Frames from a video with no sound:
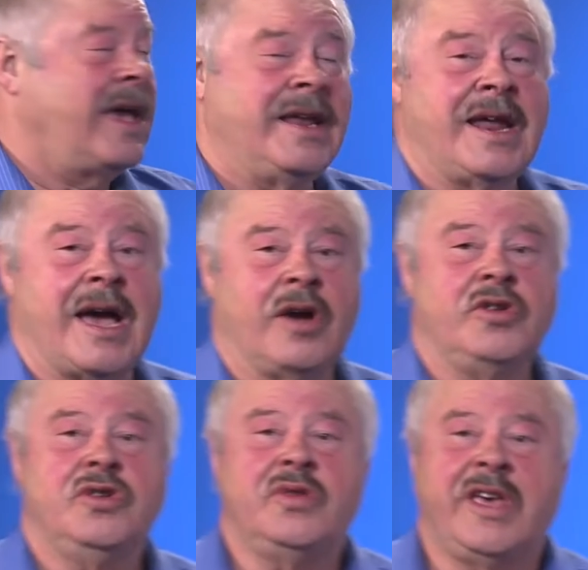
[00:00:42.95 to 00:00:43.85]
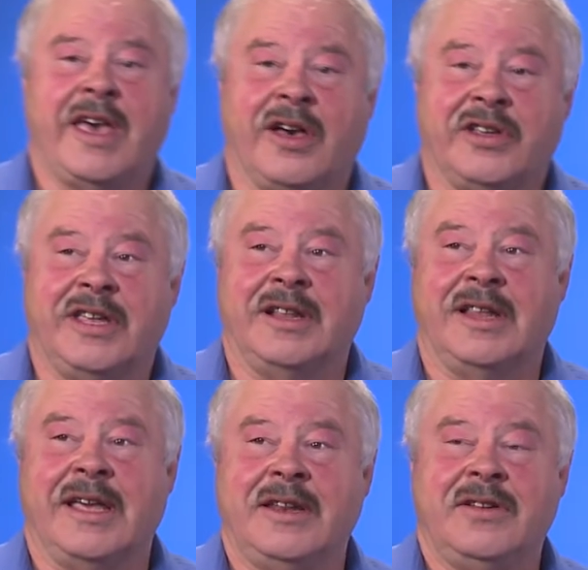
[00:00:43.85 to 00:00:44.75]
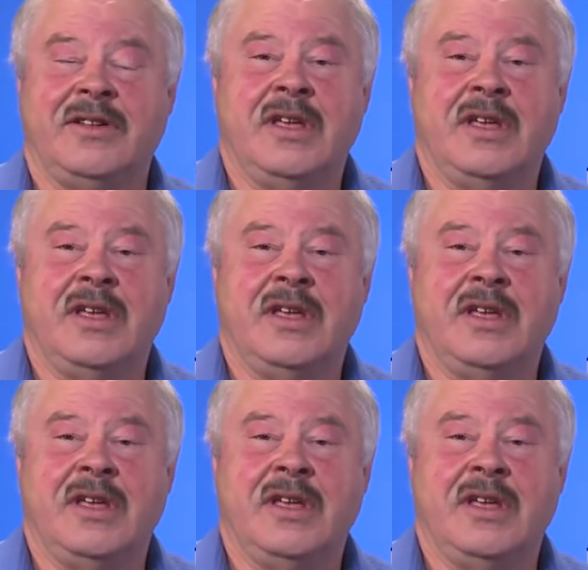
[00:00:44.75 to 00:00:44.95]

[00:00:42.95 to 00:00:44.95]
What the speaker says: and how you calculate